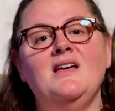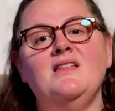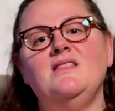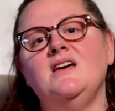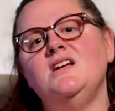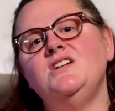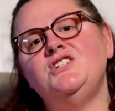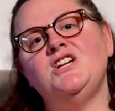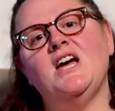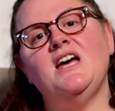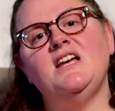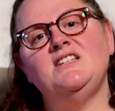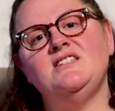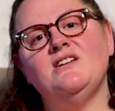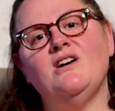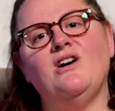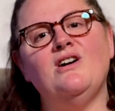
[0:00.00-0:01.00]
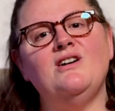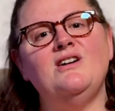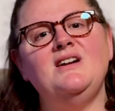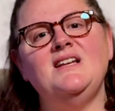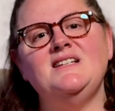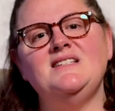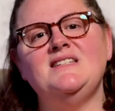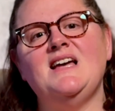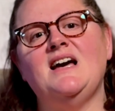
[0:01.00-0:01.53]
that chats aren't
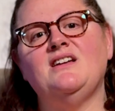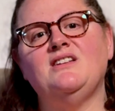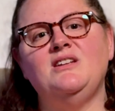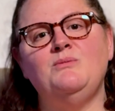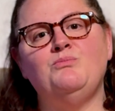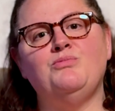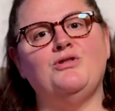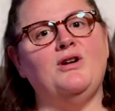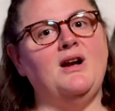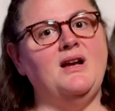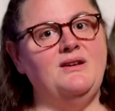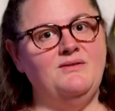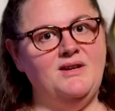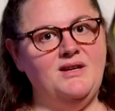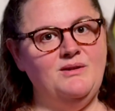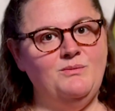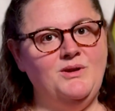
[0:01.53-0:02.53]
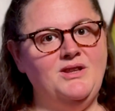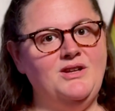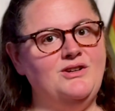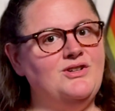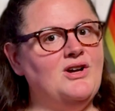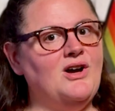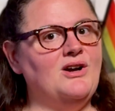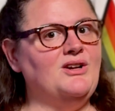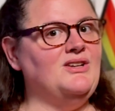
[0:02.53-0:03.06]
exactly private when they're
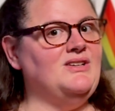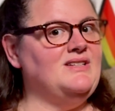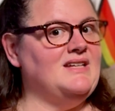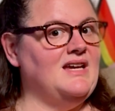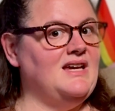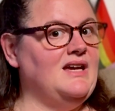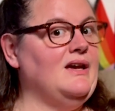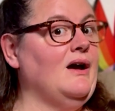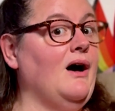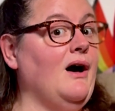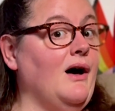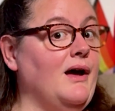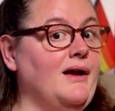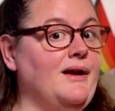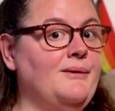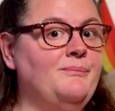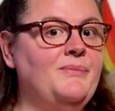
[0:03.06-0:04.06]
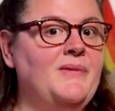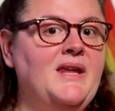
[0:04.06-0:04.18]
talking to AI.